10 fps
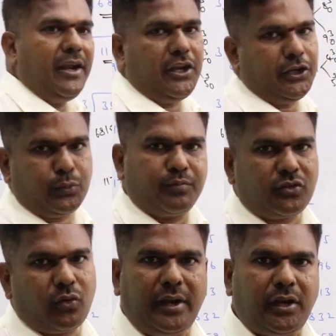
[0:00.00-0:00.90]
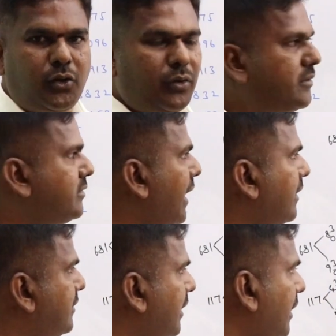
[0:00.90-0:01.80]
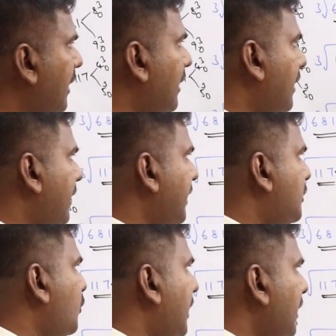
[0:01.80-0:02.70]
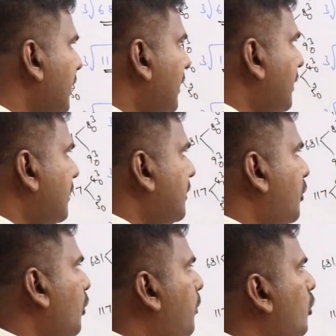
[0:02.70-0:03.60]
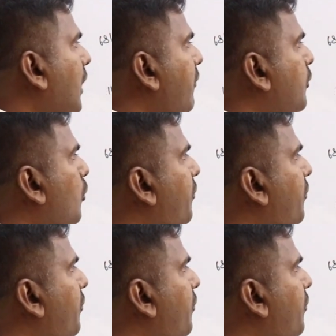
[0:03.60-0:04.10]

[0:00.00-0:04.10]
82. So 82 is the answer. Next one, cube root of